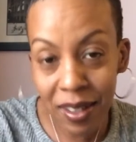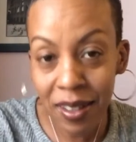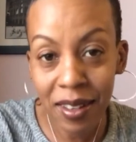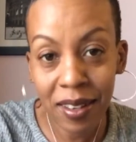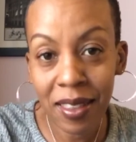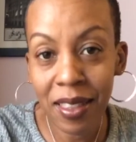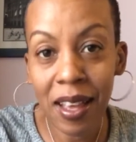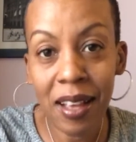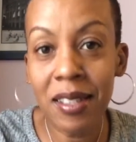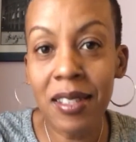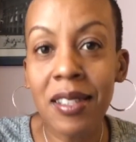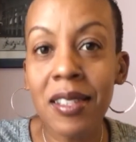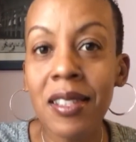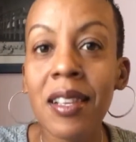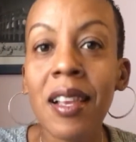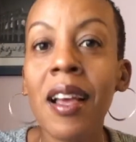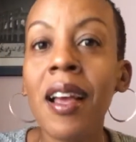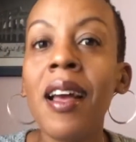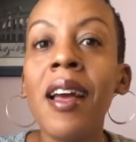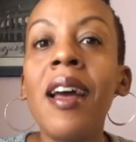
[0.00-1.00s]
That's
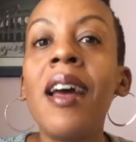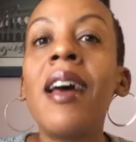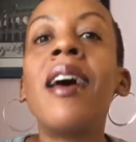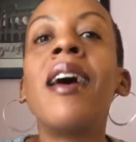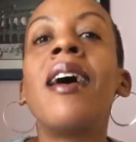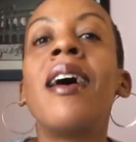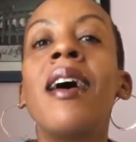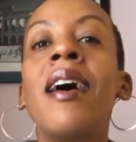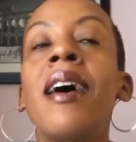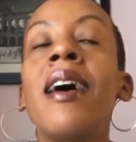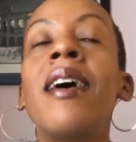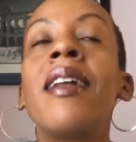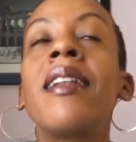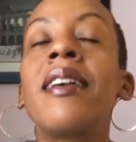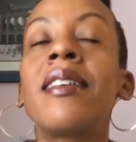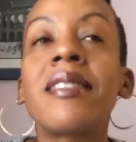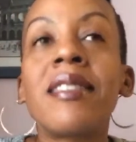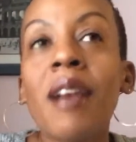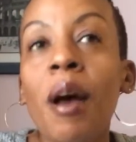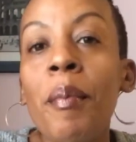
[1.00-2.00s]

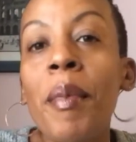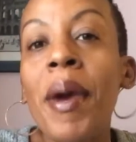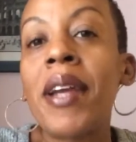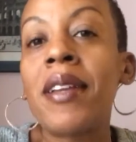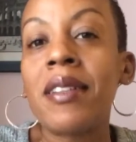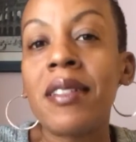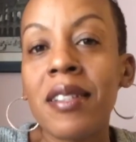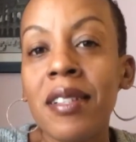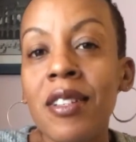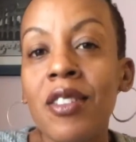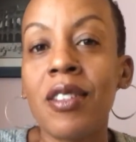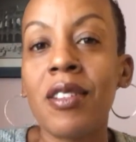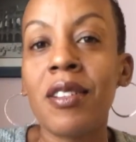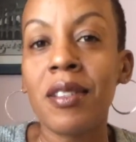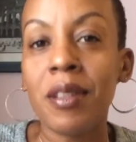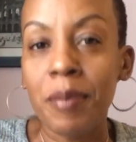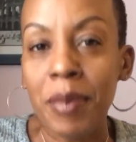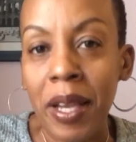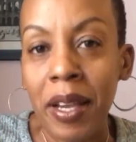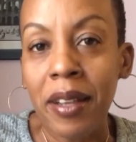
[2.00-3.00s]
that's not my decision
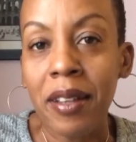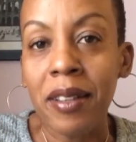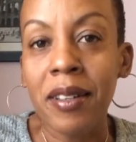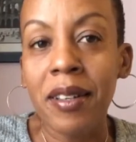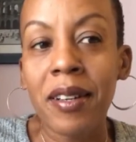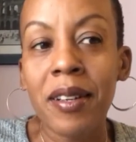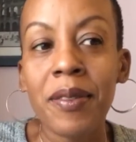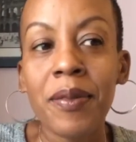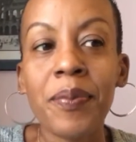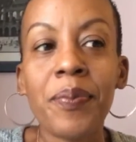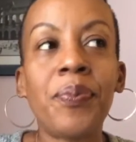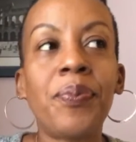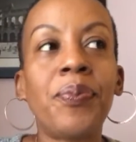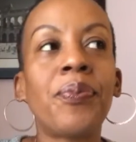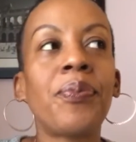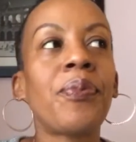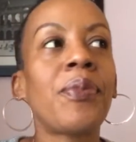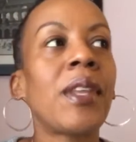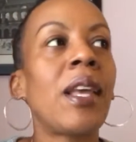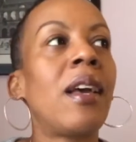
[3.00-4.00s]
to make.
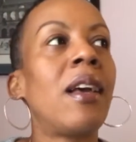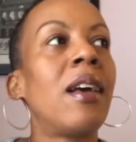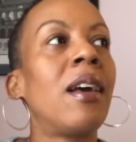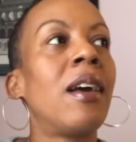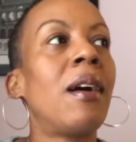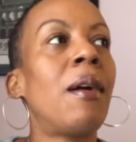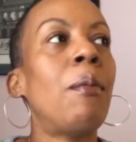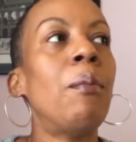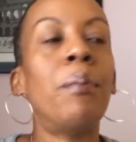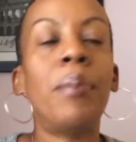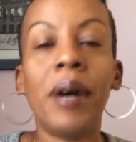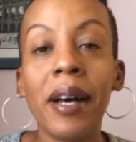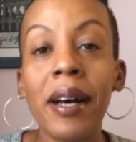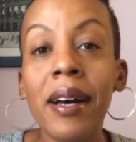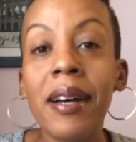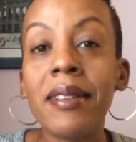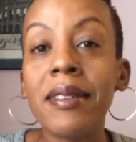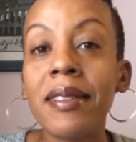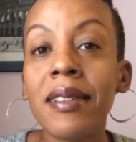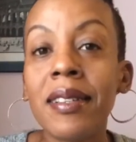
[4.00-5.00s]

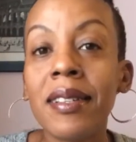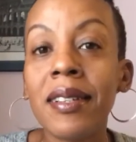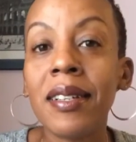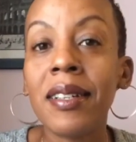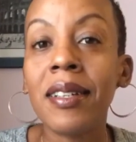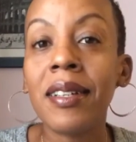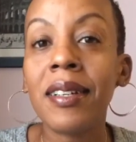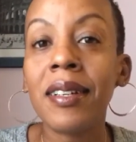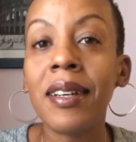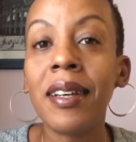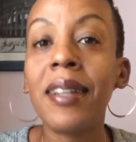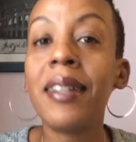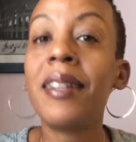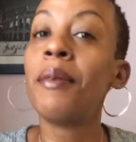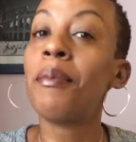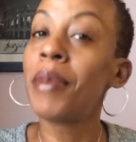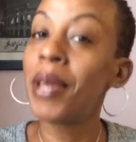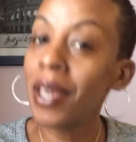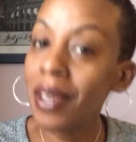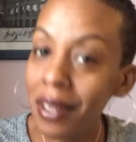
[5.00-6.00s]
But in
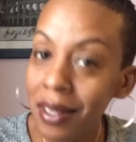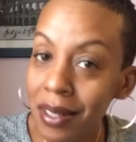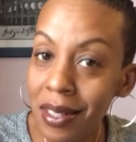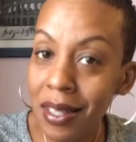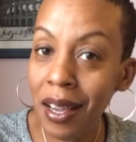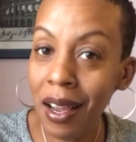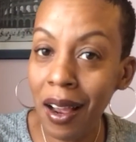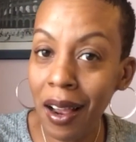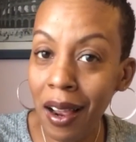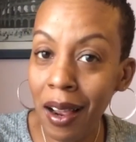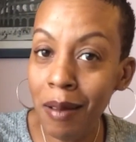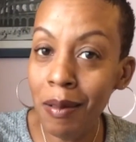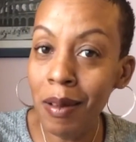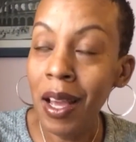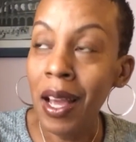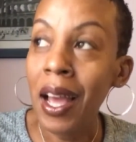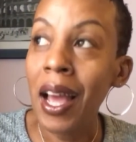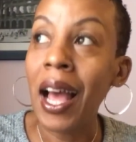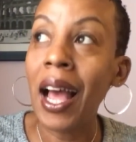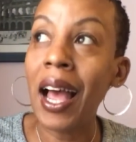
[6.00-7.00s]
the meantime,
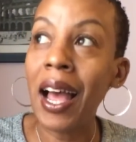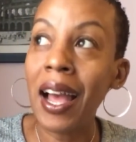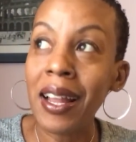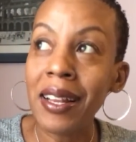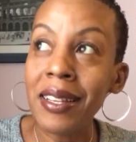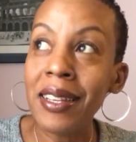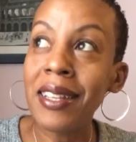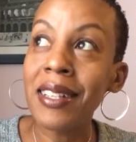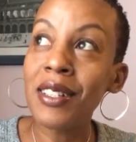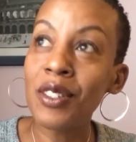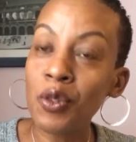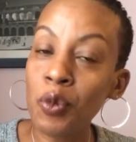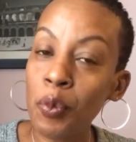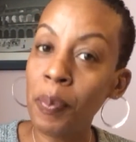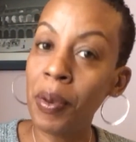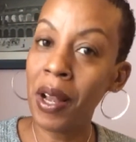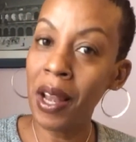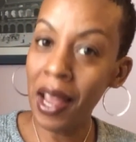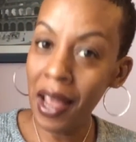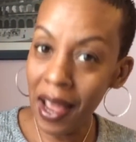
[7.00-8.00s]
I need to
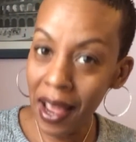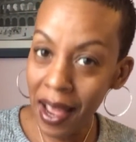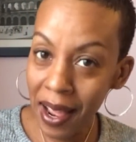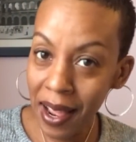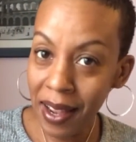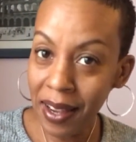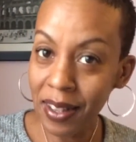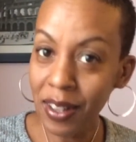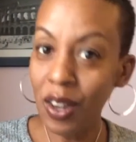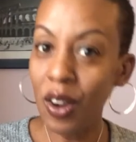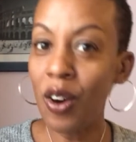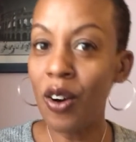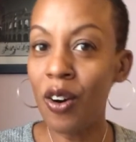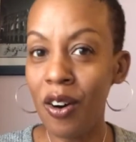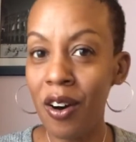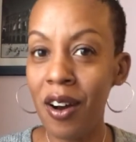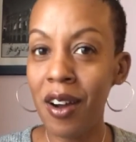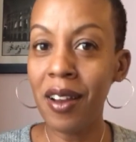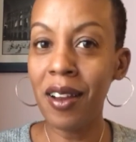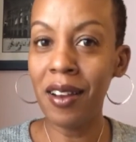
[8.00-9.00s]
plan
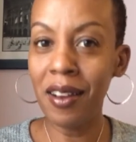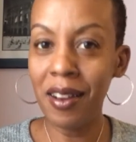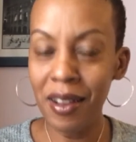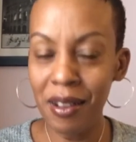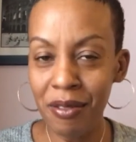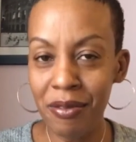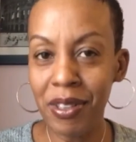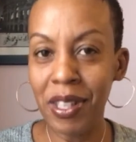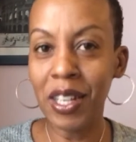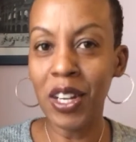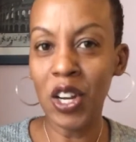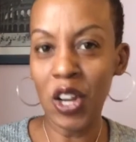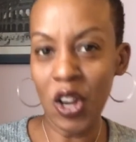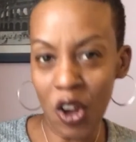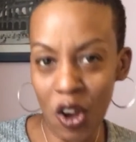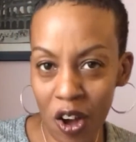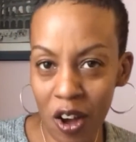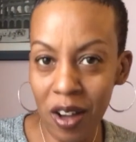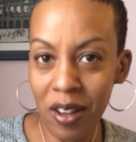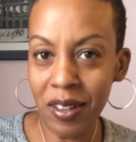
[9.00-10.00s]
on living
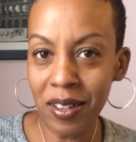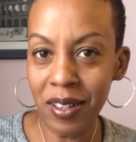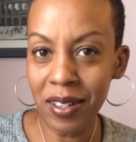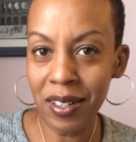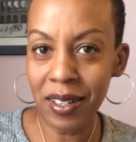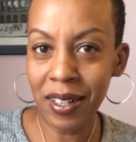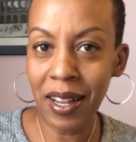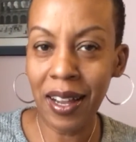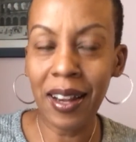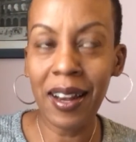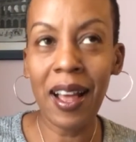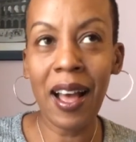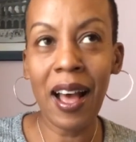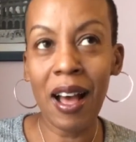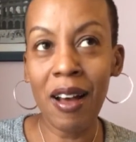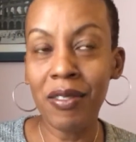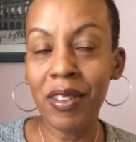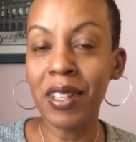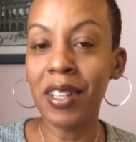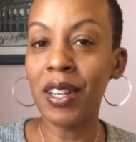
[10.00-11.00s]
long and
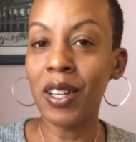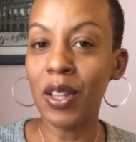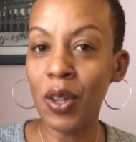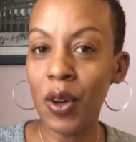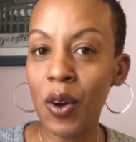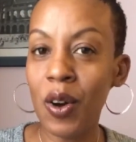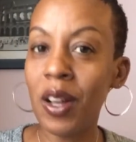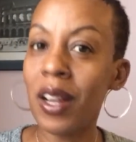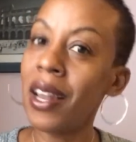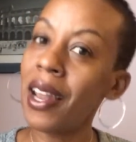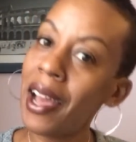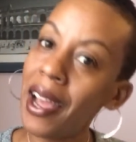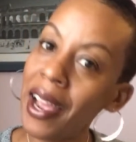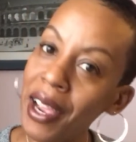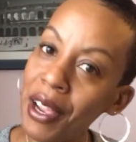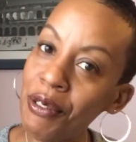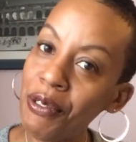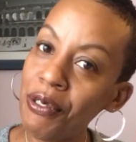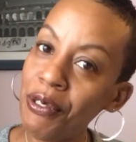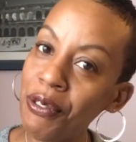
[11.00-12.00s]
having a long
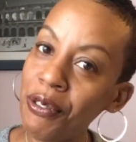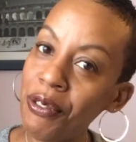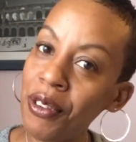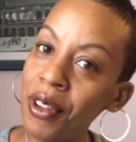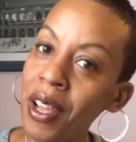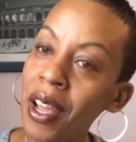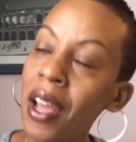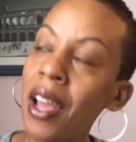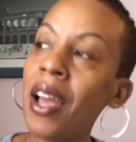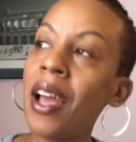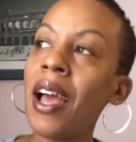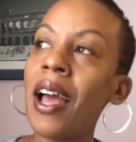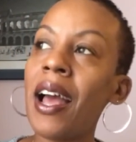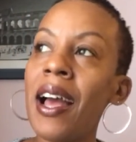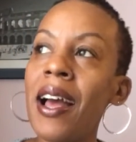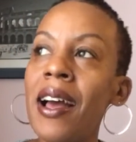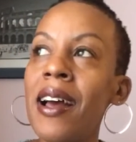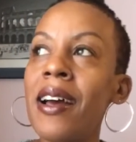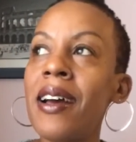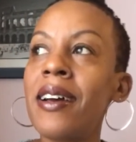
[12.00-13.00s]
life.
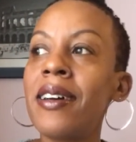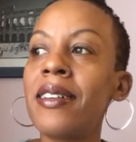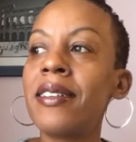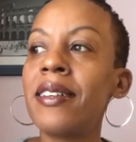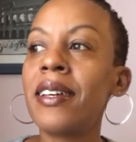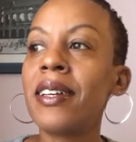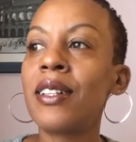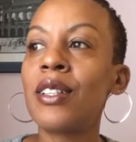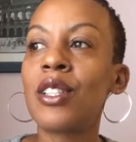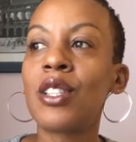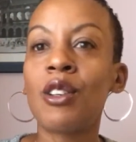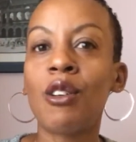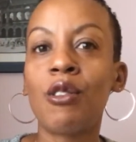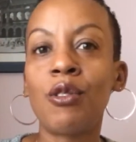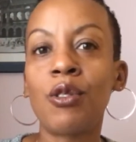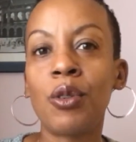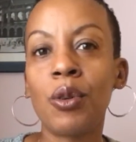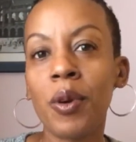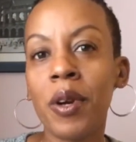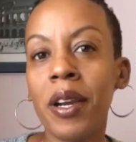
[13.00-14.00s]
And in so
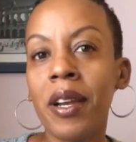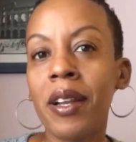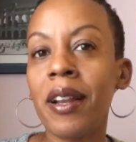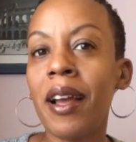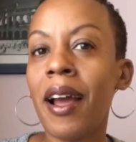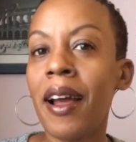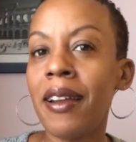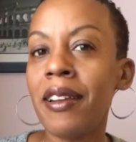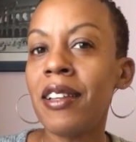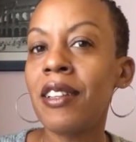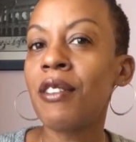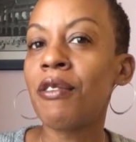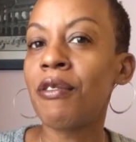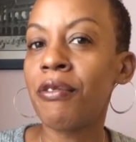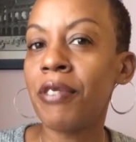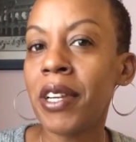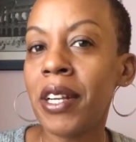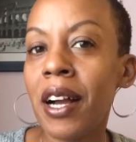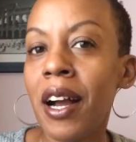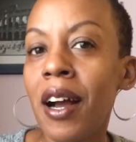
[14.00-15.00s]
doing, I need to
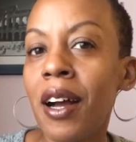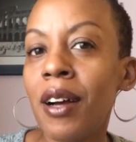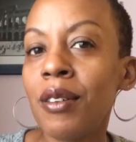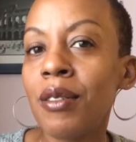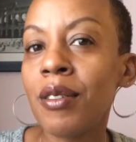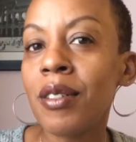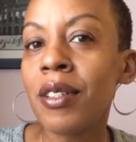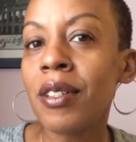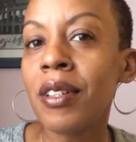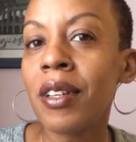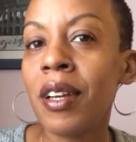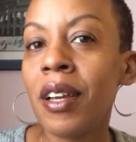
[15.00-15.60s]
figure out